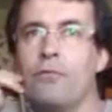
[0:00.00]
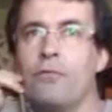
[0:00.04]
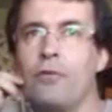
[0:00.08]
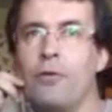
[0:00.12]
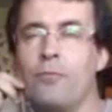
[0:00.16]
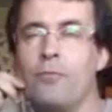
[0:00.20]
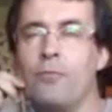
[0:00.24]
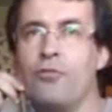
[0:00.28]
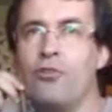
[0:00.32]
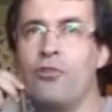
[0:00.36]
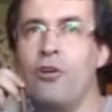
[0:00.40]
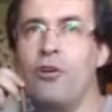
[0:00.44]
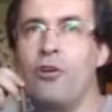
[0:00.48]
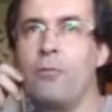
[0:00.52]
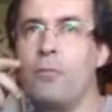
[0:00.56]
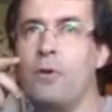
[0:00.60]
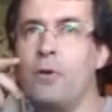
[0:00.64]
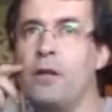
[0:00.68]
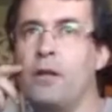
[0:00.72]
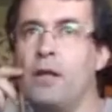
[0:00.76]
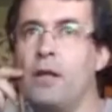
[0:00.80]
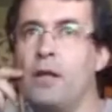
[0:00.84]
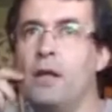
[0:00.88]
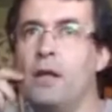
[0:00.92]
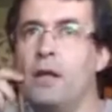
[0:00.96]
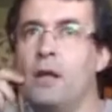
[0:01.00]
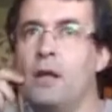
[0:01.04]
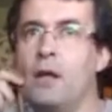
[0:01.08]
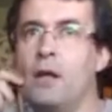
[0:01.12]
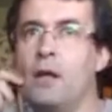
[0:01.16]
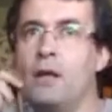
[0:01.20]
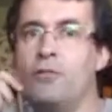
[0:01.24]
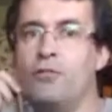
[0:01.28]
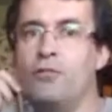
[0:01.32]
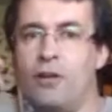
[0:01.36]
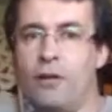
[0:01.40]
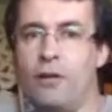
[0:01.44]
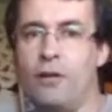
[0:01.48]
Germany,
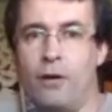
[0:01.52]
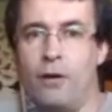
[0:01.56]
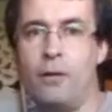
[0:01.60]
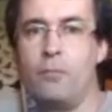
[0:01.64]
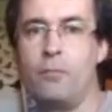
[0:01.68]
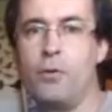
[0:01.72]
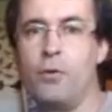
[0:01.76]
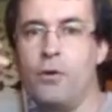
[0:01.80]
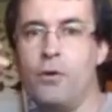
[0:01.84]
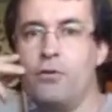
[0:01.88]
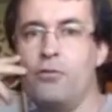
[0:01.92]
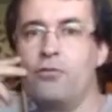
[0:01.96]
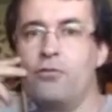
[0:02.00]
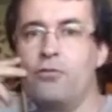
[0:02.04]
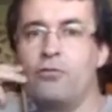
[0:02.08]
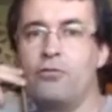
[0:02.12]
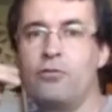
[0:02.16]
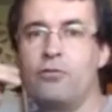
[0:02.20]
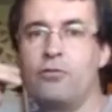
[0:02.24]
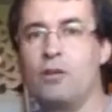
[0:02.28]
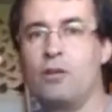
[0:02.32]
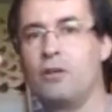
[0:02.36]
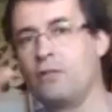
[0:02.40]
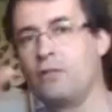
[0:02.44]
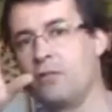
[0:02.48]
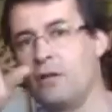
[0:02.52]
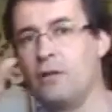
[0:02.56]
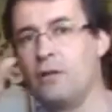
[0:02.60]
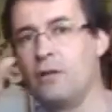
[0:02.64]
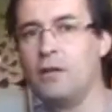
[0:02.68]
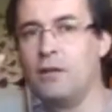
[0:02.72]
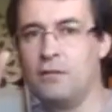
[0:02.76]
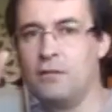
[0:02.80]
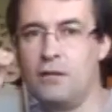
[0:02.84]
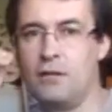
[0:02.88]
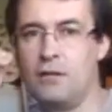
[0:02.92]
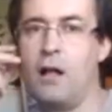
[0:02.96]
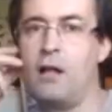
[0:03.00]
Stefan Bönch.
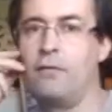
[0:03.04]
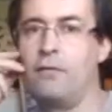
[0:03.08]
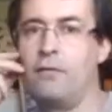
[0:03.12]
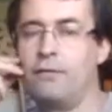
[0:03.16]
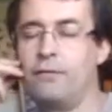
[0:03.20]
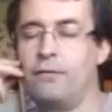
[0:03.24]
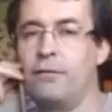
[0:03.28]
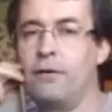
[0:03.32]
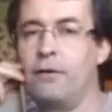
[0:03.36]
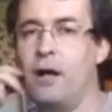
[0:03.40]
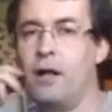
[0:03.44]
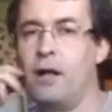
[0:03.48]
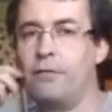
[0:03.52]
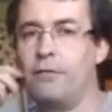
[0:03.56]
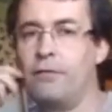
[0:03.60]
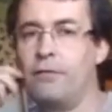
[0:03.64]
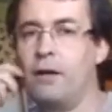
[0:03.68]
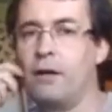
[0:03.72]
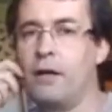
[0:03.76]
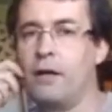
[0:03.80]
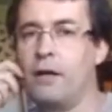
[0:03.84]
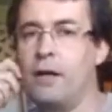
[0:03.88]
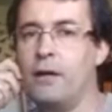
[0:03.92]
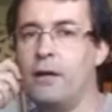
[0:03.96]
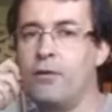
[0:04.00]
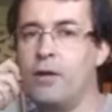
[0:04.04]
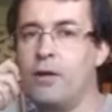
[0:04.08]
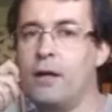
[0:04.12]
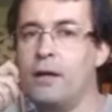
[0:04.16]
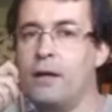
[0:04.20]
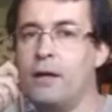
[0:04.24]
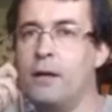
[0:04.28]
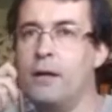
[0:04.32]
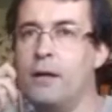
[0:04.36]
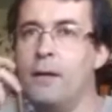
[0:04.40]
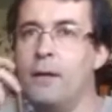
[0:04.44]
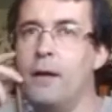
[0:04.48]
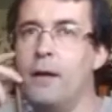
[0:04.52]
He's half
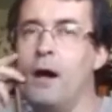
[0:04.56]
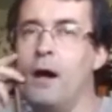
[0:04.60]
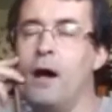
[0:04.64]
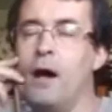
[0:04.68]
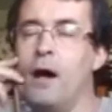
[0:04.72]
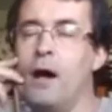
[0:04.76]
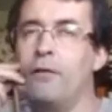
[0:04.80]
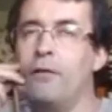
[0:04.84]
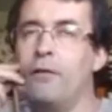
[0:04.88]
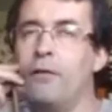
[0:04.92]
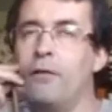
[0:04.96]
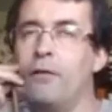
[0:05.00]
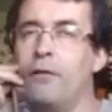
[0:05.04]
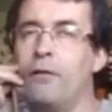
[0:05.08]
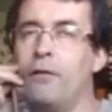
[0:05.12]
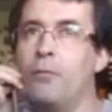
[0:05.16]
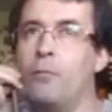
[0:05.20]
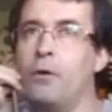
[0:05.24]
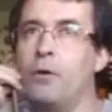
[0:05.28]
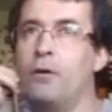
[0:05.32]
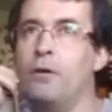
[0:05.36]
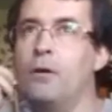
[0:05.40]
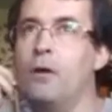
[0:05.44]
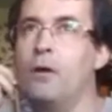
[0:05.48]
Hungarian, half German.